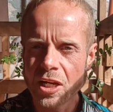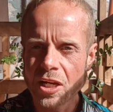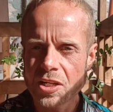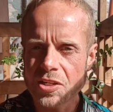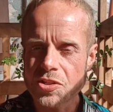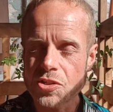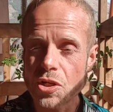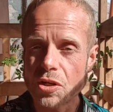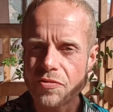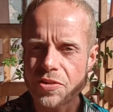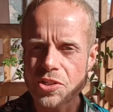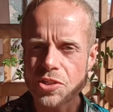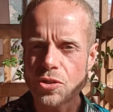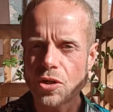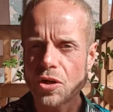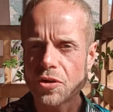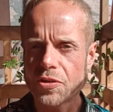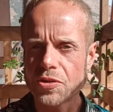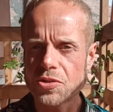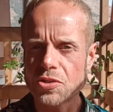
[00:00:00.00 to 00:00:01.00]
service to
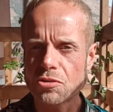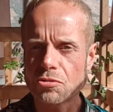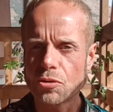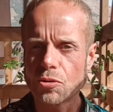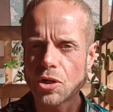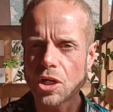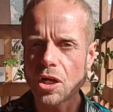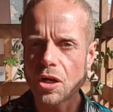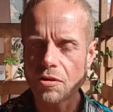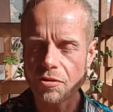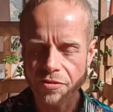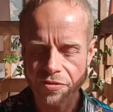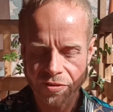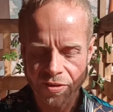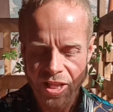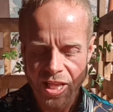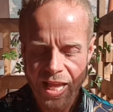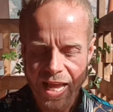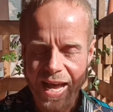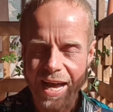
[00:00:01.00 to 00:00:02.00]
others through love,
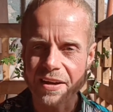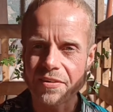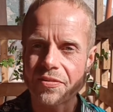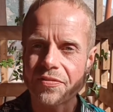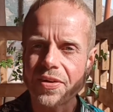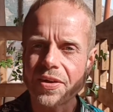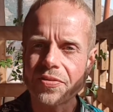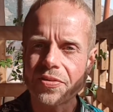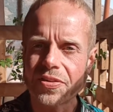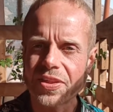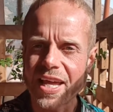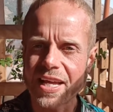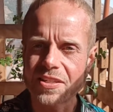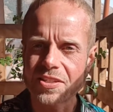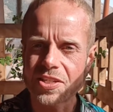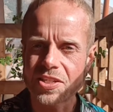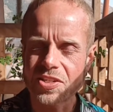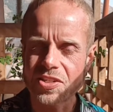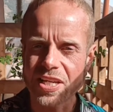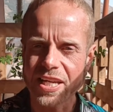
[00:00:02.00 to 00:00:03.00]
and fifth
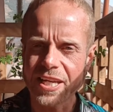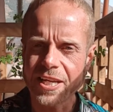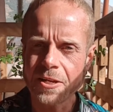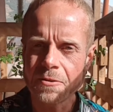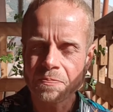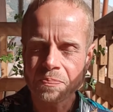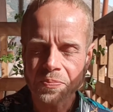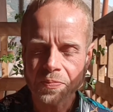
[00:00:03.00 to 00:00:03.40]
density,